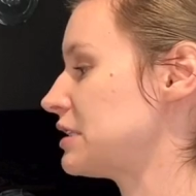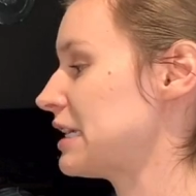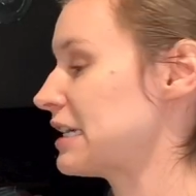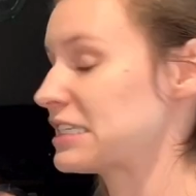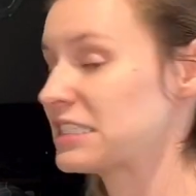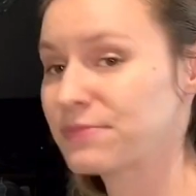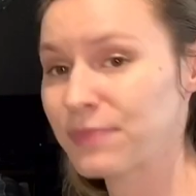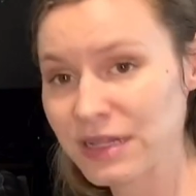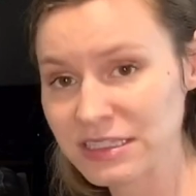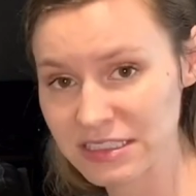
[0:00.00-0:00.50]

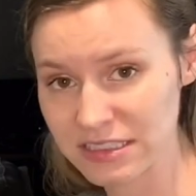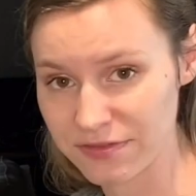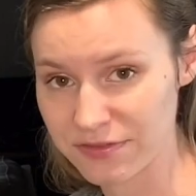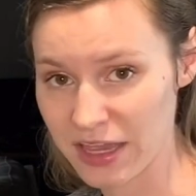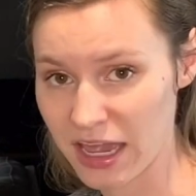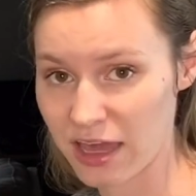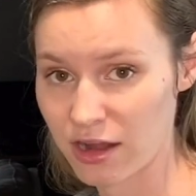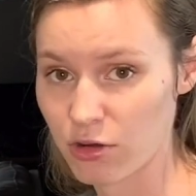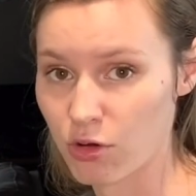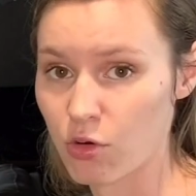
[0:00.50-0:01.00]
expensive
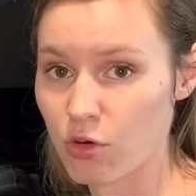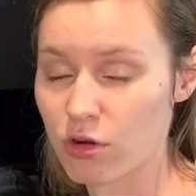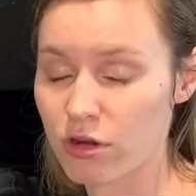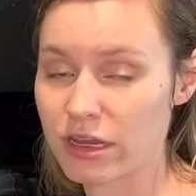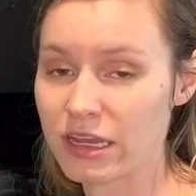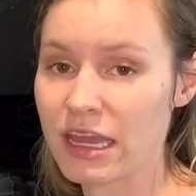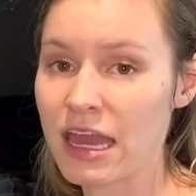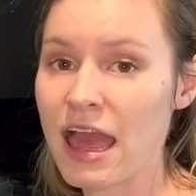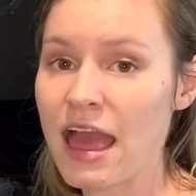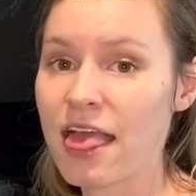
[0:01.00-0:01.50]

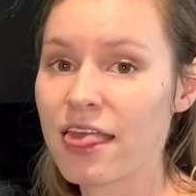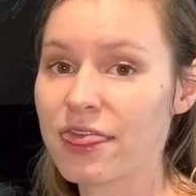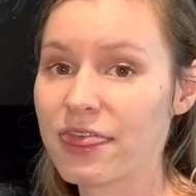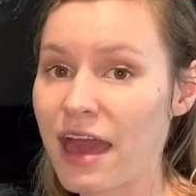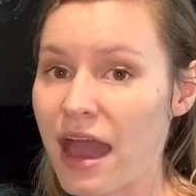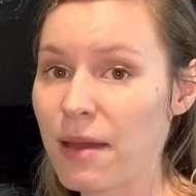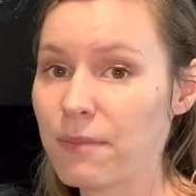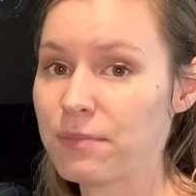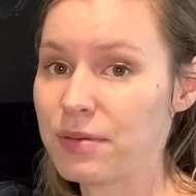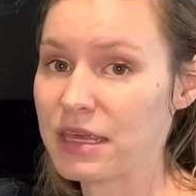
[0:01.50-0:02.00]
category,
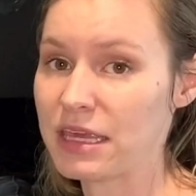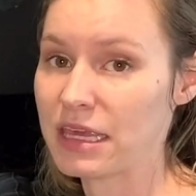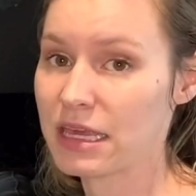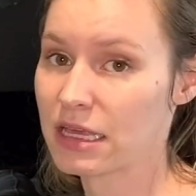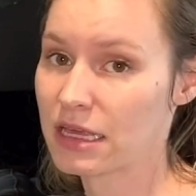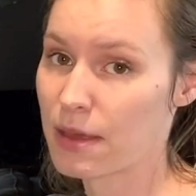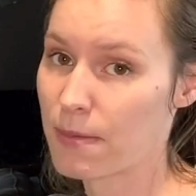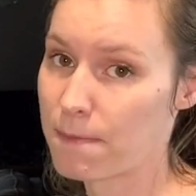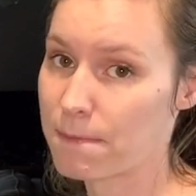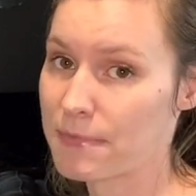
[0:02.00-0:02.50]
that
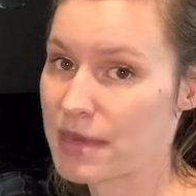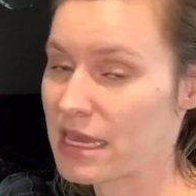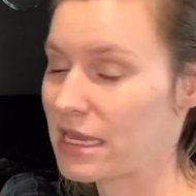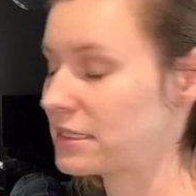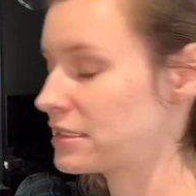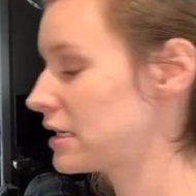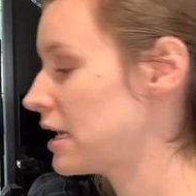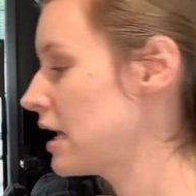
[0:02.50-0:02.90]
being meat.